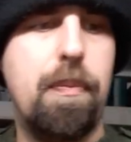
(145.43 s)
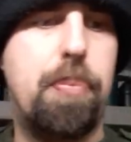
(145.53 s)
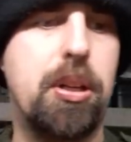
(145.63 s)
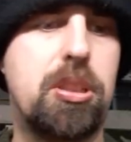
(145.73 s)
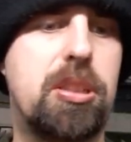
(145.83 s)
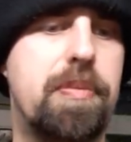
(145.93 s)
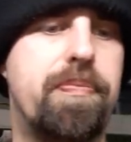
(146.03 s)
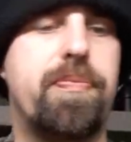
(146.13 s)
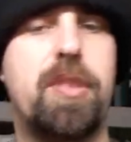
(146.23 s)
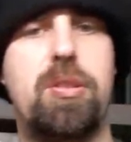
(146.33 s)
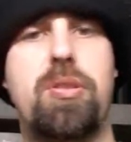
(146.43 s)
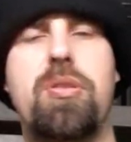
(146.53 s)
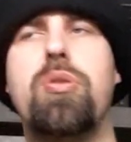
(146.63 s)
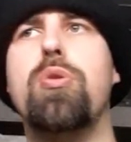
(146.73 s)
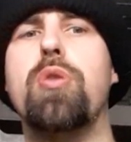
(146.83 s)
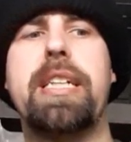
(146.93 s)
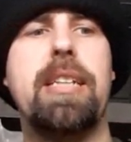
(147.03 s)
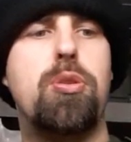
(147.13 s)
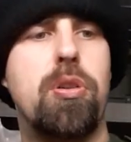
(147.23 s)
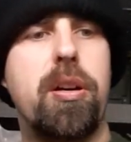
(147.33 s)
pots to
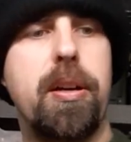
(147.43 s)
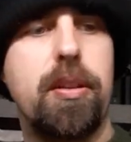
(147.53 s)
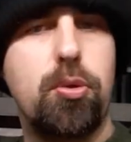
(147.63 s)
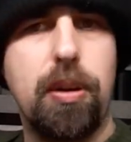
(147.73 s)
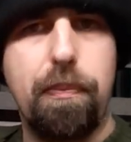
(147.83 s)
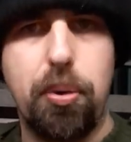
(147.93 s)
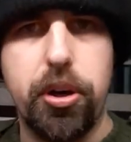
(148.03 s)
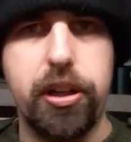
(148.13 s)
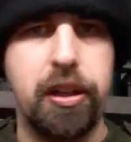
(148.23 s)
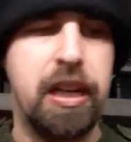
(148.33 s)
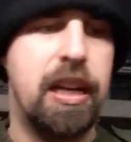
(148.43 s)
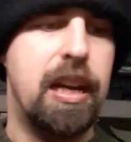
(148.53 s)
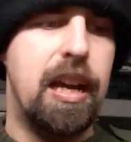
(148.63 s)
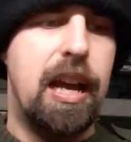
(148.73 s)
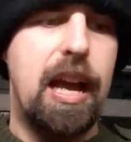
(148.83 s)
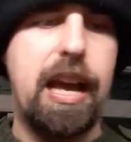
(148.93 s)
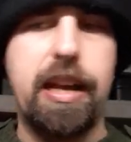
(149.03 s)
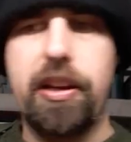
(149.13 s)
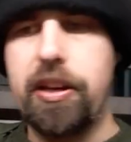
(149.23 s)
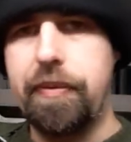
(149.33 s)
get to a boil.
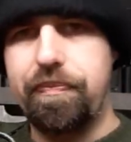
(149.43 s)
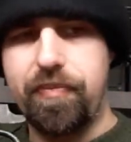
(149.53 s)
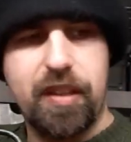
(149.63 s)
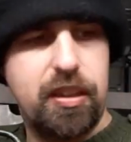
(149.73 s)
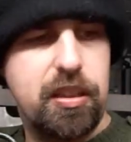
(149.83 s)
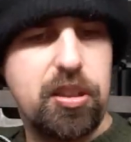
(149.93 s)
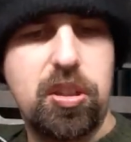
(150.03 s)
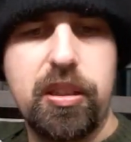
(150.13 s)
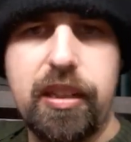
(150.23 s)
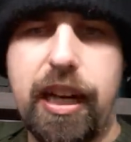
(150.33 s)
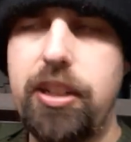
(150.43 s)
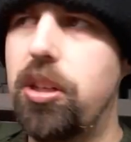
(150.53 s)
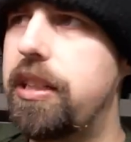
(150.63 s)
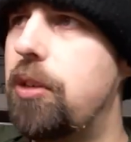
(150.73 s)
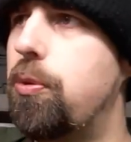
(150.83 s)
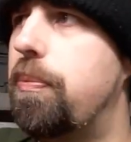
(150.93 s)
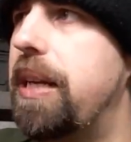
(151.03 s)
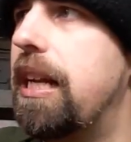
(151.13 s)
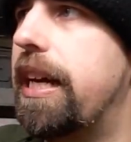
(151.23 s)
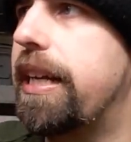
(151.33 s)
And I thought it would
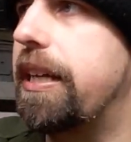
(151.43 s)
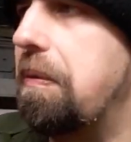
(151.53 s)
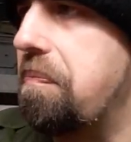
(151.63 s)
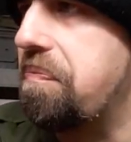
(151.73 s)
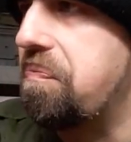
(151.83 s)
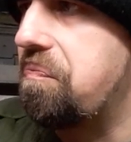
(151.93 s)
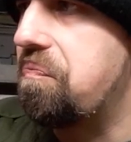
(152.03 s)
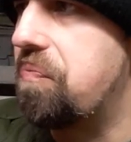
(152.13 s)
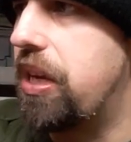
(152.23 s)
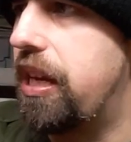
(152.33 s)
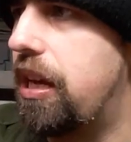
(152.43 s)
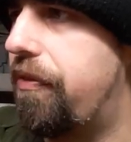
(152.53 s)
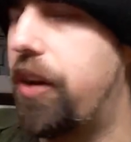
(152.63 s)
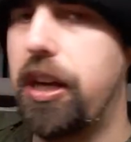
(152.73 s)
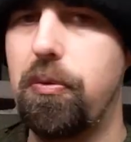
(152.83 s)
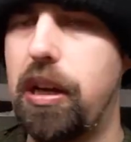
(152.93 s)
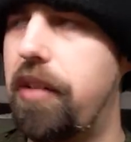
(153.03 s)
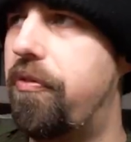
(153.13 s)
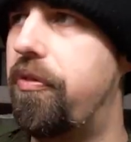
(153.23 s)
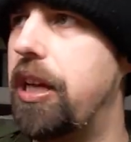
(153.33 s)
be like, if
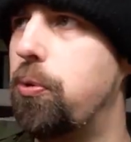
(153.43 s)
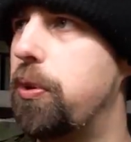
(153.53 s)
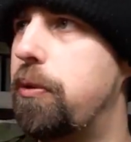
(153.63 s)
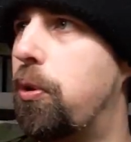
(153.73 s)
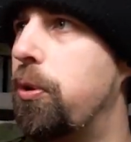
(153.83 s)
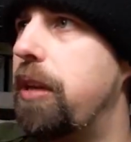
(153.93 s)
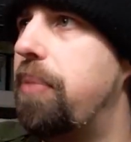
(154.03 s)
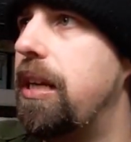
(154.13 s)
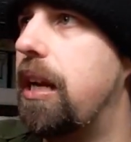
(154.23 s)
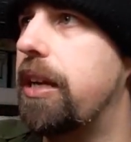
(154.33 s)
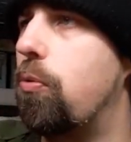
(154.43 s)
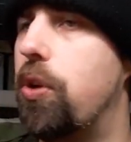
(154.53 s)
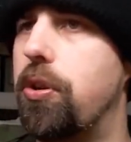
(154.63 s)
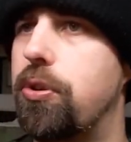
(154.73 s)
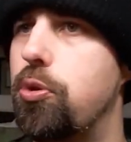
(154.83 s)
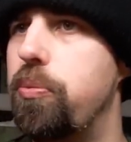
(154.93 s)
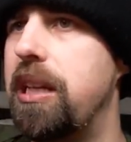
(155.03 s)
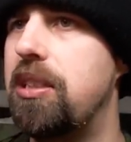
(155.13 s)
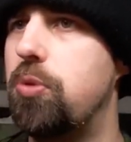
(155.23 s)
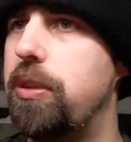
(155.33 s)
it would only be like 1 or 2
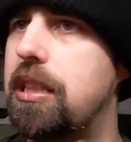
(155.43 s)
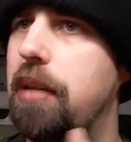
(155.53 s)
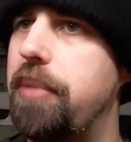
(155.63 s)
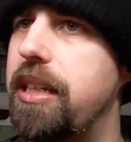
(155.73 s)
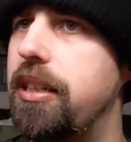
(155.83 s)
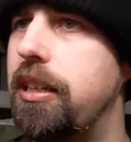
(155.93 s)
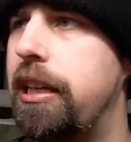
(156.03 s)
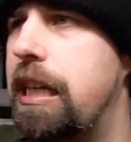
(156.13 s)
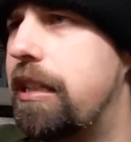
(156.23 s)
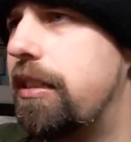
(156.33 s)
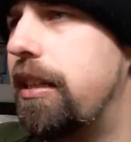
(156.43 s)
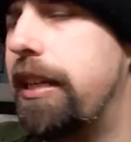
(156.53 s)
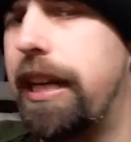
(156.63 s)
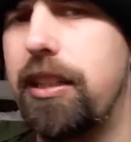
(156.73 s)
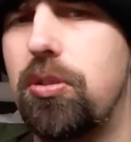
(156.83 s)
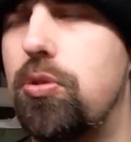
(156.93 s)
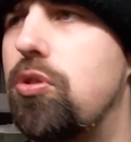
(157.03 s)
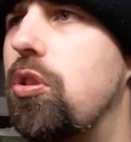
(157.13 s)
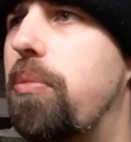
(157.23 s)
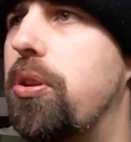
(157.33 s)
minutes, which can be dedicated to
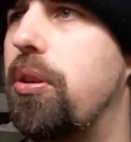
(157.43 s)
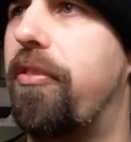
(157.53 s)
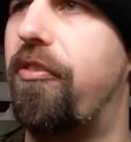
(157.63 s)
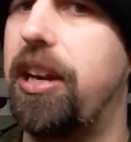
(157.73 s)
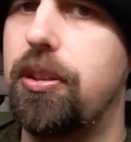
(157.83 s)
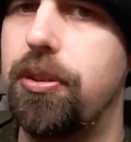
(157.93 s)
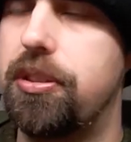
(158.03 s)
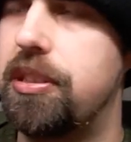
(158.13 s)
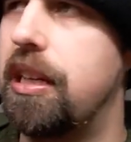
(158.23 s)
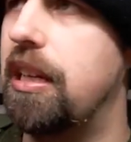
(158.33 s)
some other factors.